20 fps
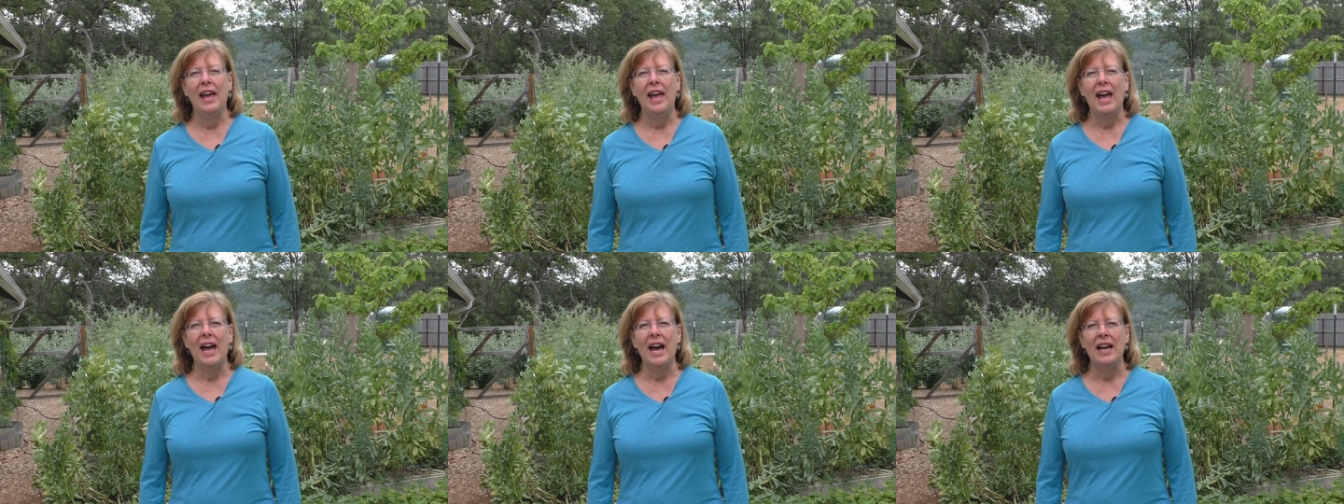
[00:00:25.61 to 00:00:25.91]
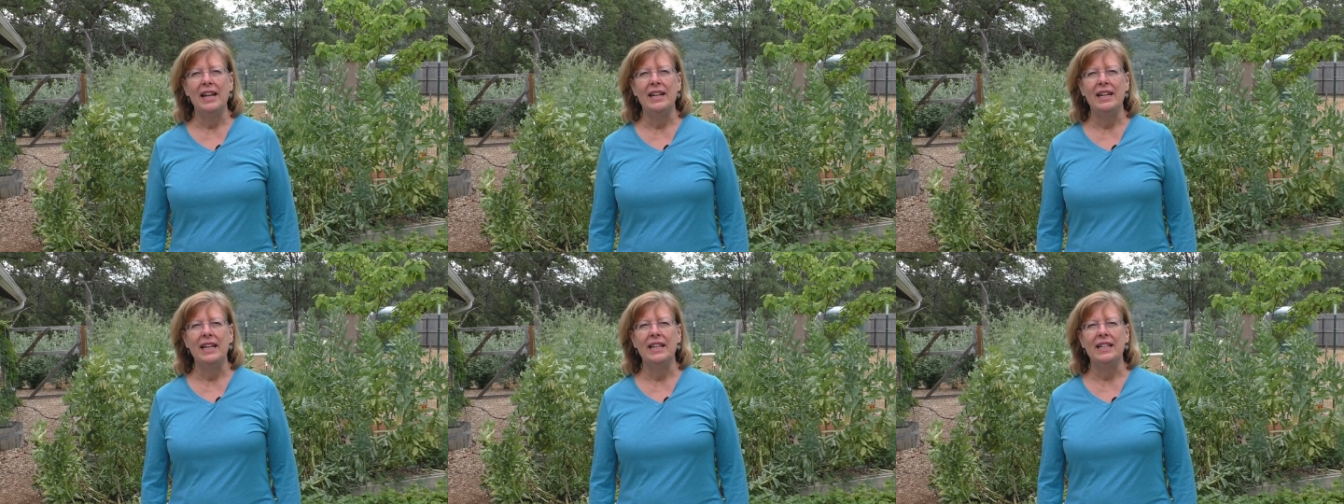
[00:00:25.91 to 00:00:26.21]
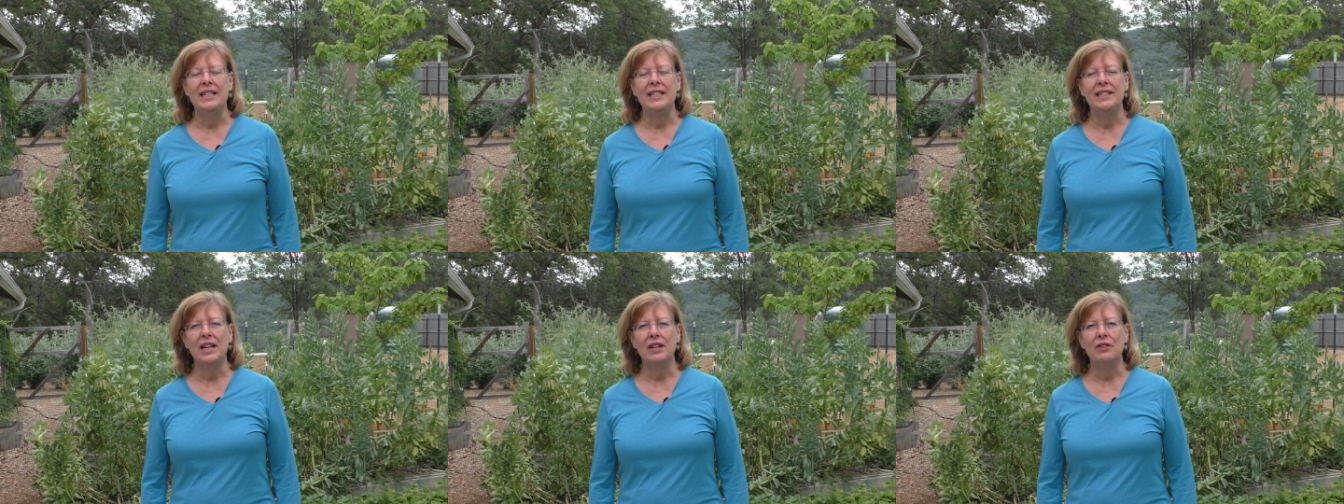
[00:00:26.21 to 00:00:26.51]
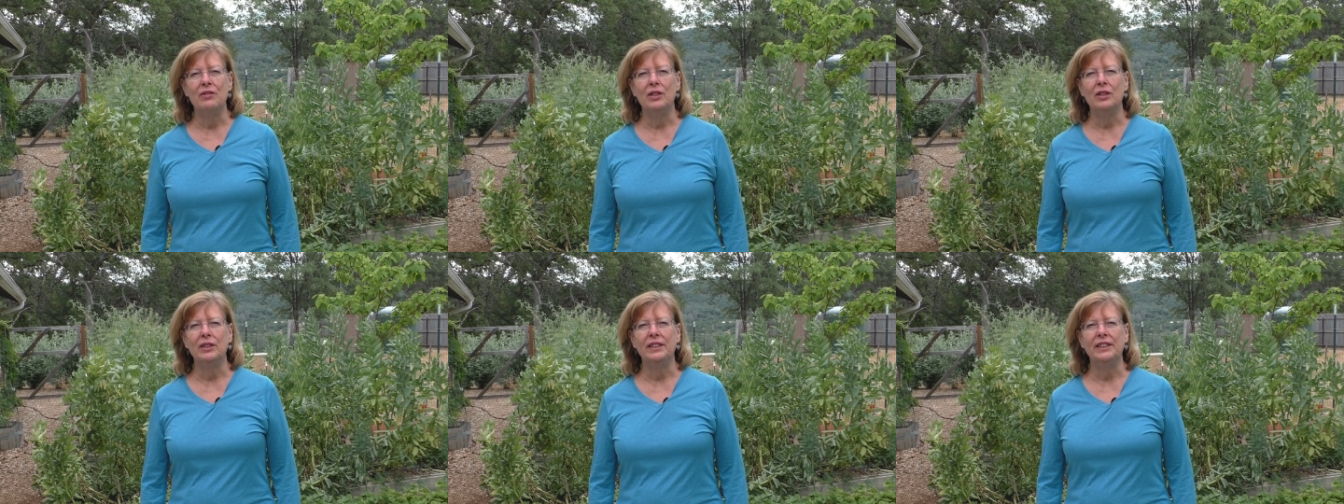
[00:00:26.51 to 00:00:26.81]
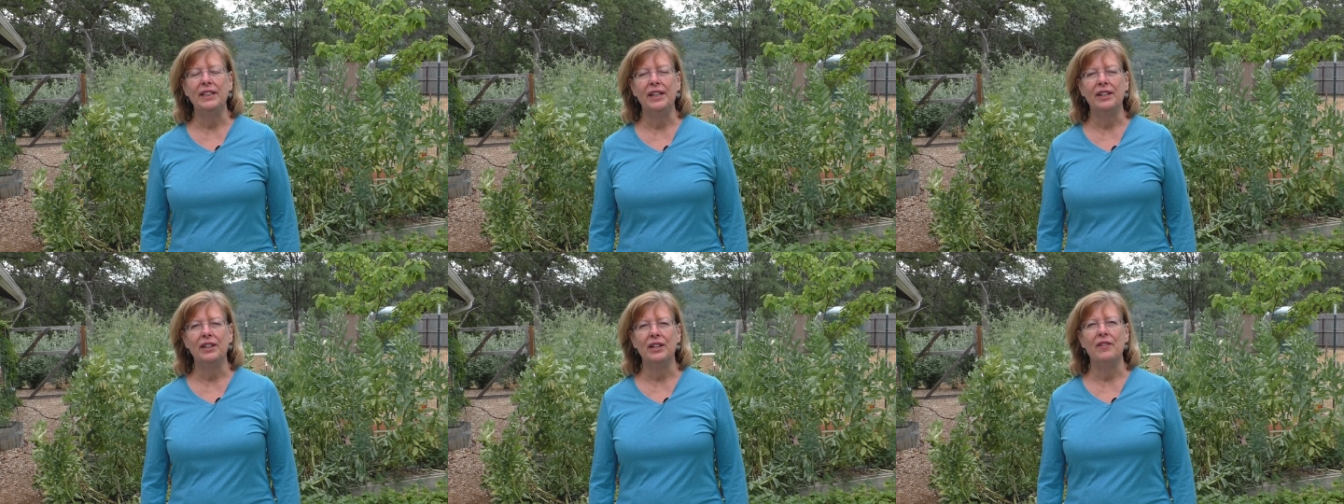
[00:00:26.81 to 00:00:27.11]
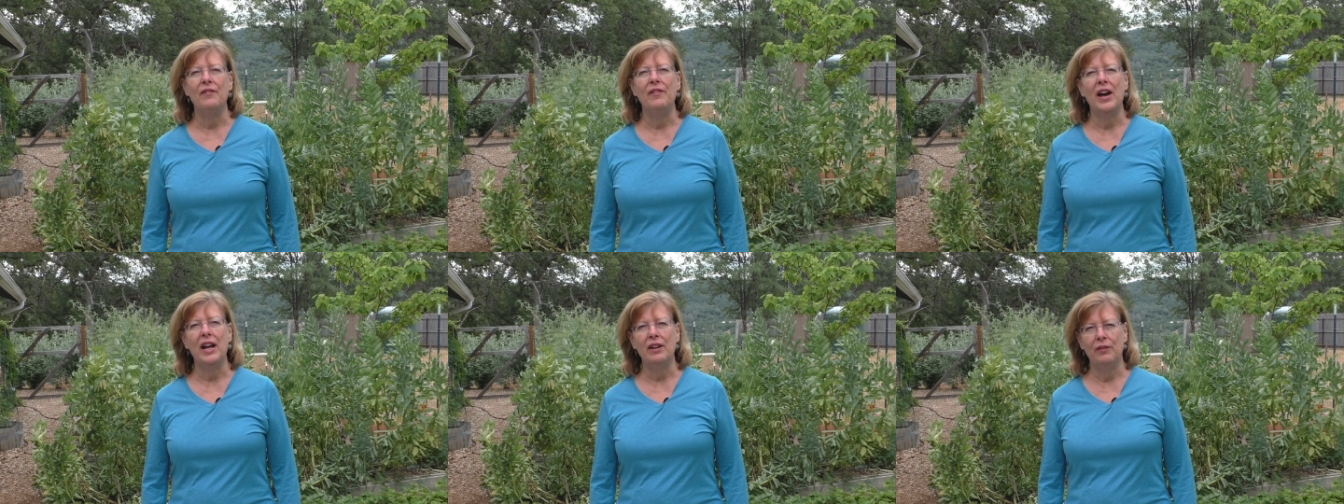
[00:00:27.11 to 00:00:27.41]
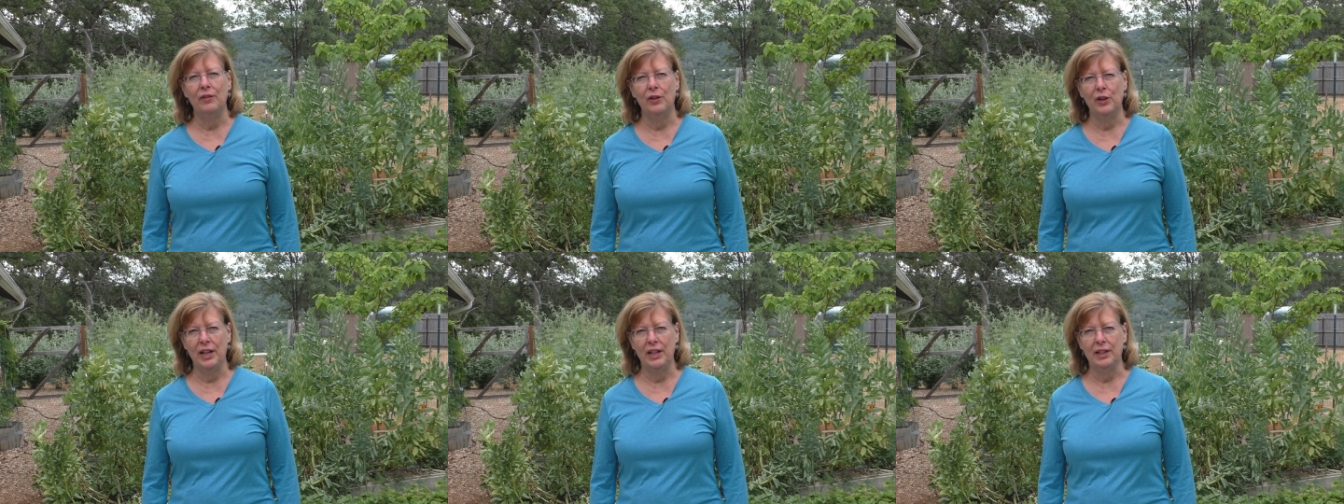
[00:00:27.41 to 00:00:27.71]
and in the central Sierra Nevada
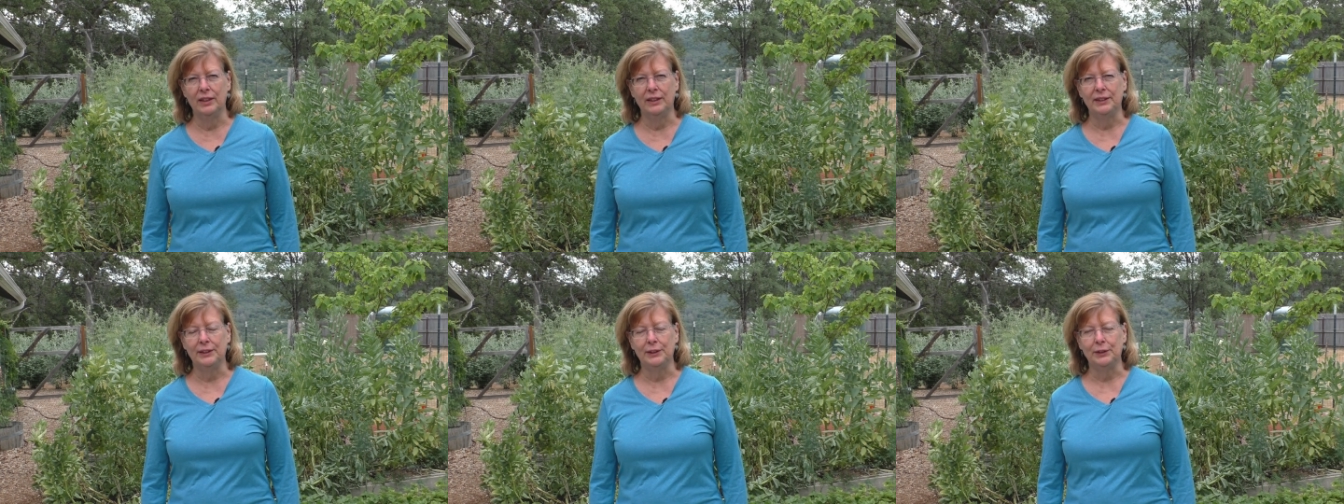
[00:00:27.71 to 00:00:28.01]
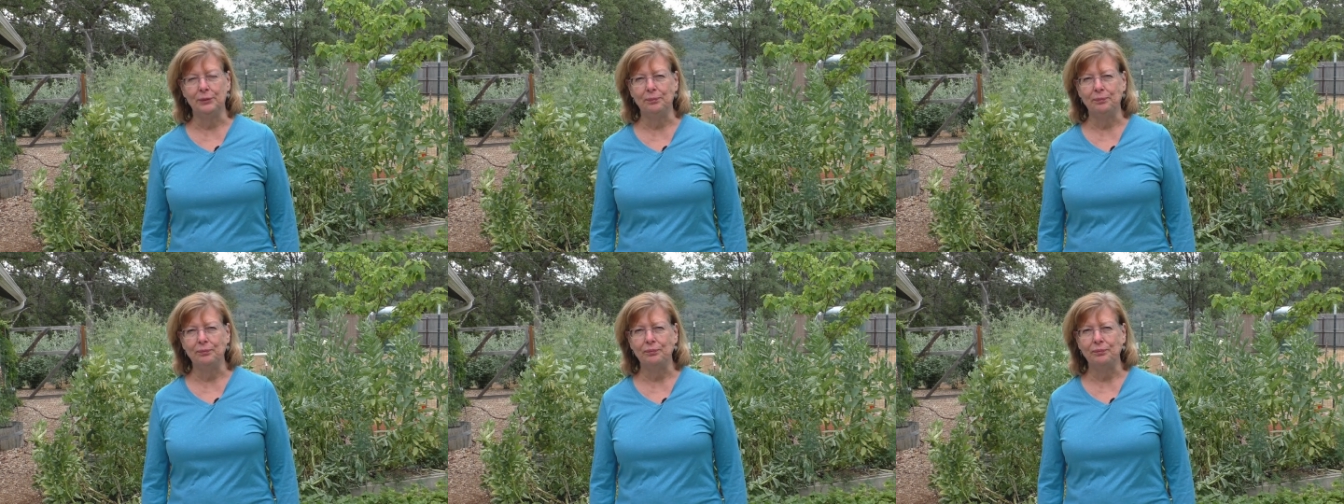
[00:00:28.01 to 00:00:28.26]
foothills.